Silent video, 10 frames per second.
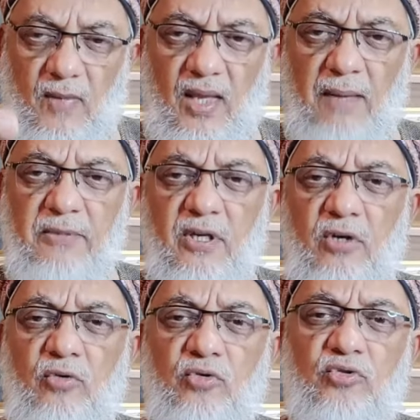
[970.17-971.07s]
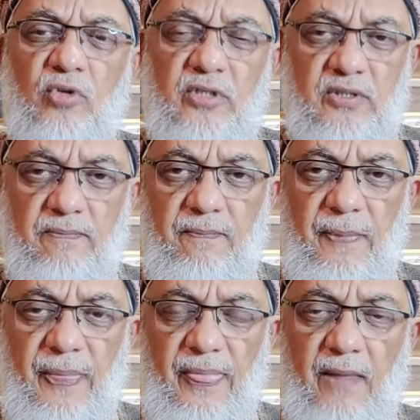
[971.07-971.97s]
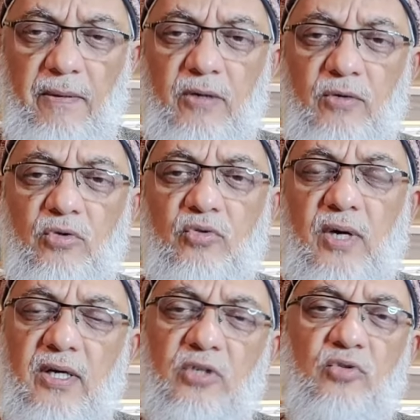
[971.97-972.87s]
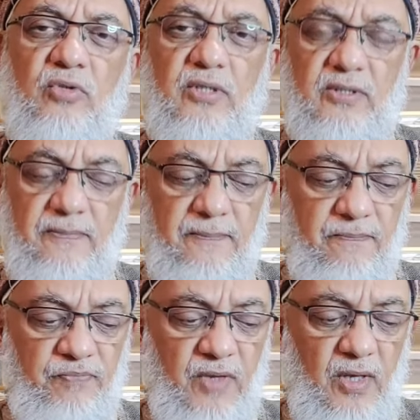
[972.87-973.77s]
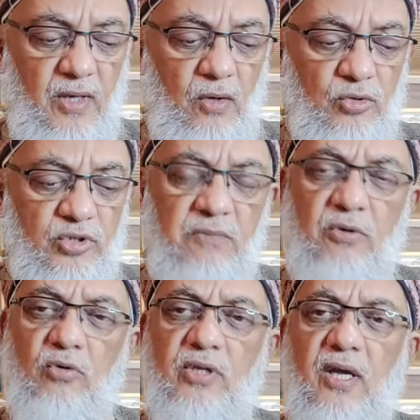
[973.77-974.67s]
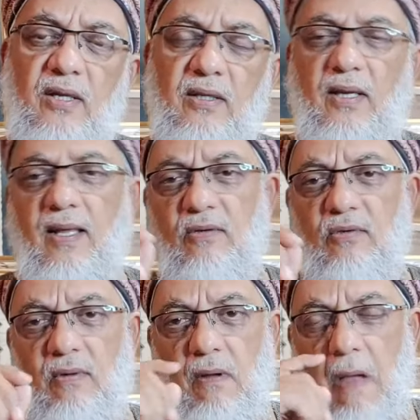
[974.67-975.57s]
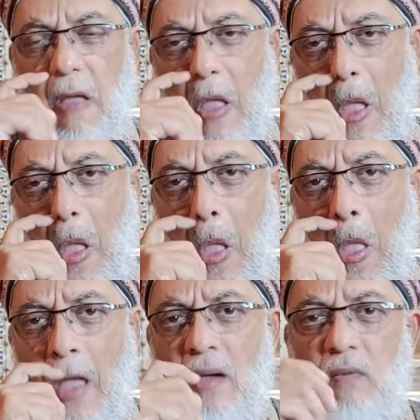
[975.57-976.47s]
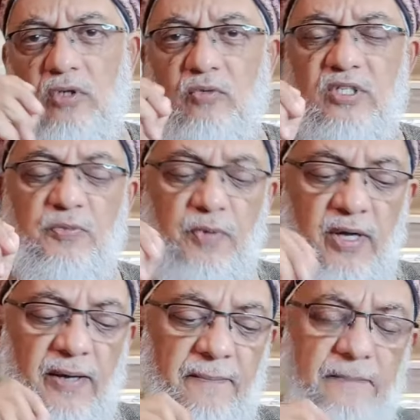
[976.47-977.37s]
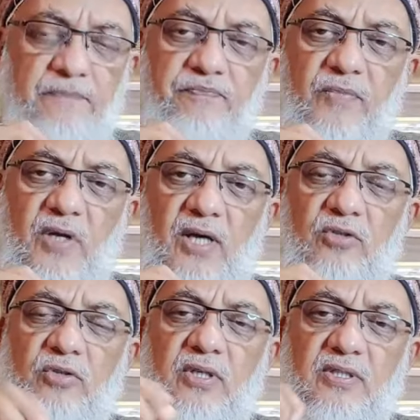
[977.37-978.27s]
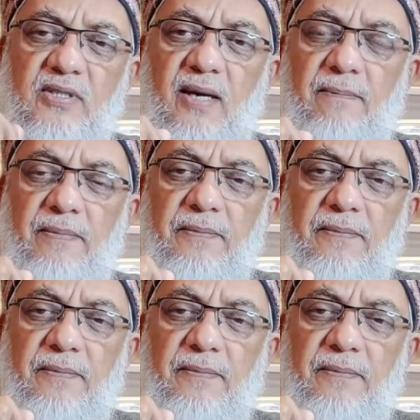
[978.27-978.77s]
Let me tell you two stories about those who understood this. Usayd bin Hudayr radiallahu anhu was once praying tahajjud in his camp.